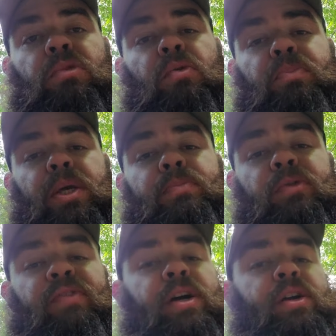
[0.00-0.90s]

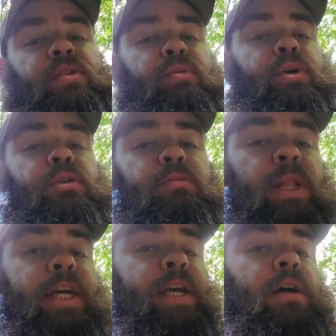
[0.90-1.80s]
People fire 300
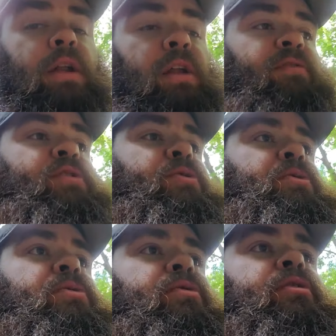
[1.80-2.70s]
blackout out of
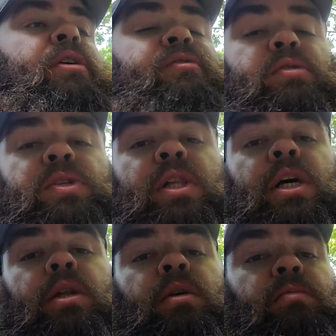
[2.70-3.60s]
223 rifles a
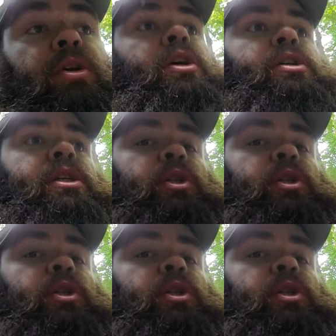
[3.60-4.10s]
lot because it